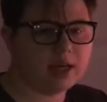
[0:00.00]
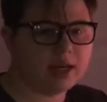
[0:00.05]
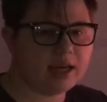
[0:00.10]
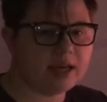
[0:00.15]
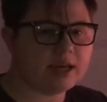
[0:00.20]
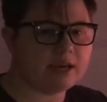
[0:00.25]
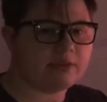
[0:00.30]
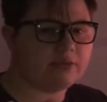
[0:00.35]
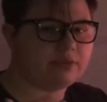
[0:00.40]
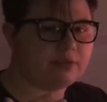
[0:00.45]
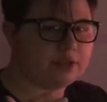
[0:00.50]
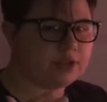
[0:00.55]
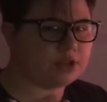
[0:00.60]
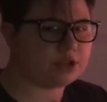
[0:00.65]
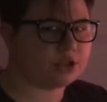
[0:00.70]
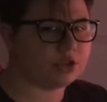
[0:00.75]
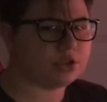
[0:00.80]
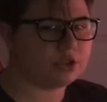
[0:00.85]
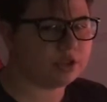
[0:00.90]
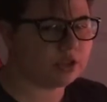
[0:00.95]
It
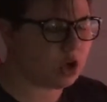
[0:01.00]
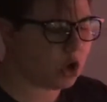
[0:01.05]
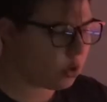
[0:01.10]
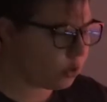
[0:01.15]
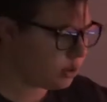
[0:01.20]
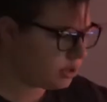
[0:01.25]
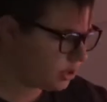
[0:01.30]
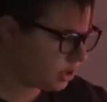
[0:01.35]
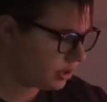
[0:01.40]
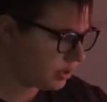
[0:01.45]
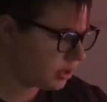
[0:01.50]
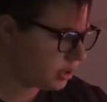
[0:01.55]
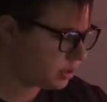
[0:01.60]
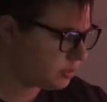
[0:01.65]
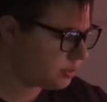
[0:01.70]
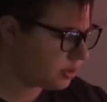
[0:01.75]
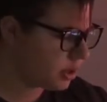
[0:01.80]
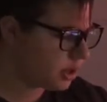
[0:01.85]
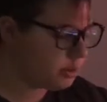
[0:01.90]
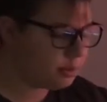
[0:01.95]
features an always-on
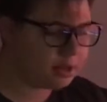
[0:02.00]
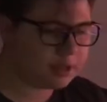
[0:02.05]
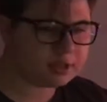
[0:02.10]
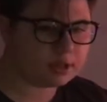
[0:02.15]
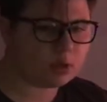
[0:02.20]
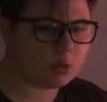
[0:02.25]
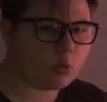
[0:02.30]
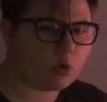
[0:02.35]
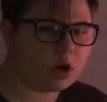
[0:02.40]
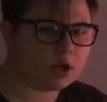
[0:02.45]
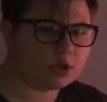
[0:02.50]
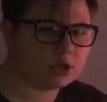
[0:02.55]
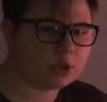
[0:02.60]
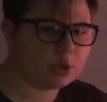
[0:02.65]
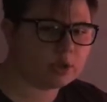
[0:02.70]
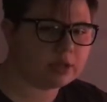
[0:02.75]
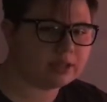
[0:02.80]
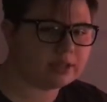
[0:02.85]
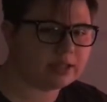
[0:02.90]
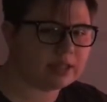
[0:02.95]
display because of
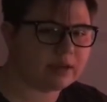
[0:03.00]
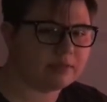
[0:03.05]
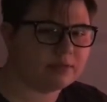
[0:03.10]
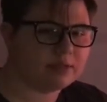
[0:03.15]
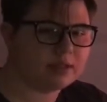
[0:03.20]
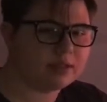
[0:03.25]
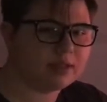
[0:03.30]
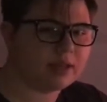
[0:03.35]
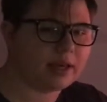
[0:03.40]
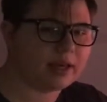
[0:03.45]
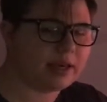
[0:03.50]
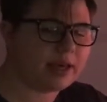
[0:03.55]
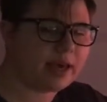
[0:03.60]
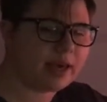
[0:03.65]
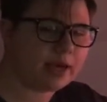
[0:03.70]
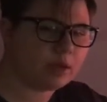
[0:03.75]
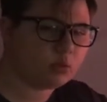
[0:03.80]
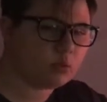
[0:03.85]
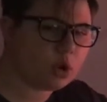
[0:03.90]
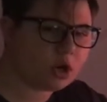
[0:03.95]
watchOS 7, a
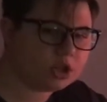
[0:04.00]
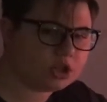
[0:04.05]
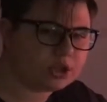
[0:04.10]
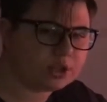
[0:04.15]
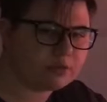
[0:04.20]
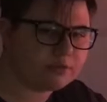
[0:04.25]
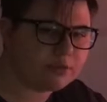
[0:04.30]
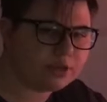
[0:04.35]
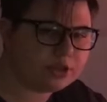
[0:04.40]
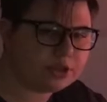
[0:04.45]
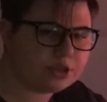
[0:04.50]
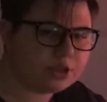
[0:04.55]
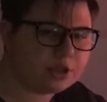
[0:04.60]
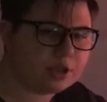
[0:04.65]
hand-washing feature.